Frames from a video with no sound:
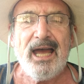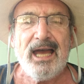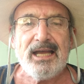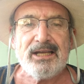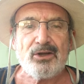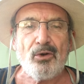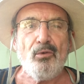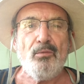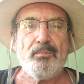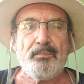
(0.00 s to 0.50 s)

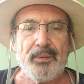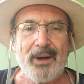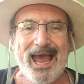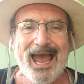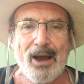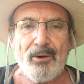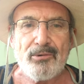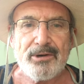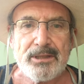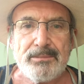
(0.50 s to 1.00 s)
it's all
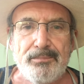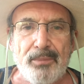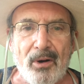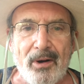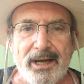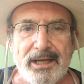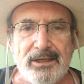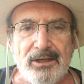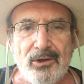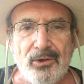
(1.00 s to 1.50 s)
powered
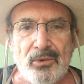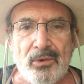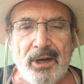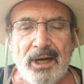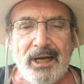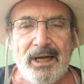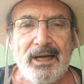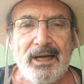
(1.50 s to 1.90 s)
by you.